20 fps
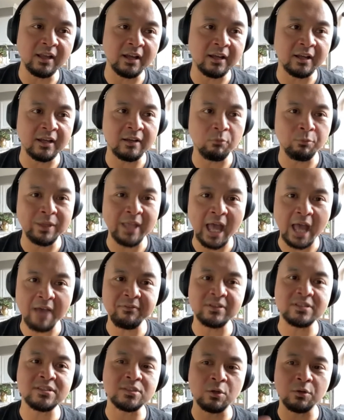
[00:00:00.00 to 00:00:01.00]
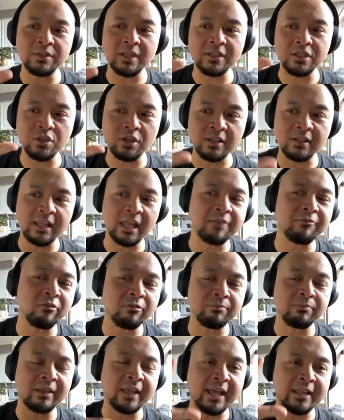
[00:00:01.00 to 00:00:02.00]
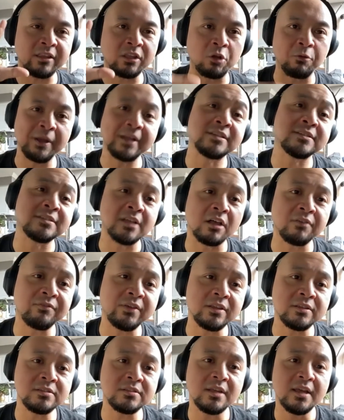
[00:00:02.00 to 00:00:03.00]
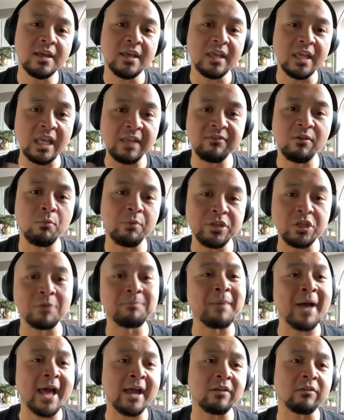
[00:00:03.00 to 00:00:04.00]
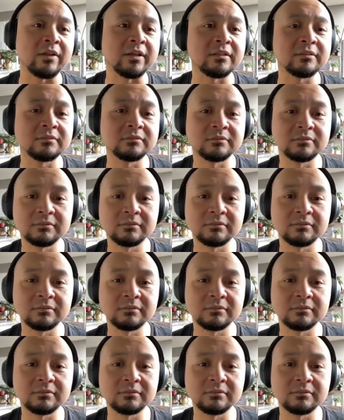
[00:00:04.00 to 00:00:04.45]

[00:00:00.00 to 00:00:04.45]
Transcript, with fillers: uh, we have it so that you can even get great selfies even when you're backlit.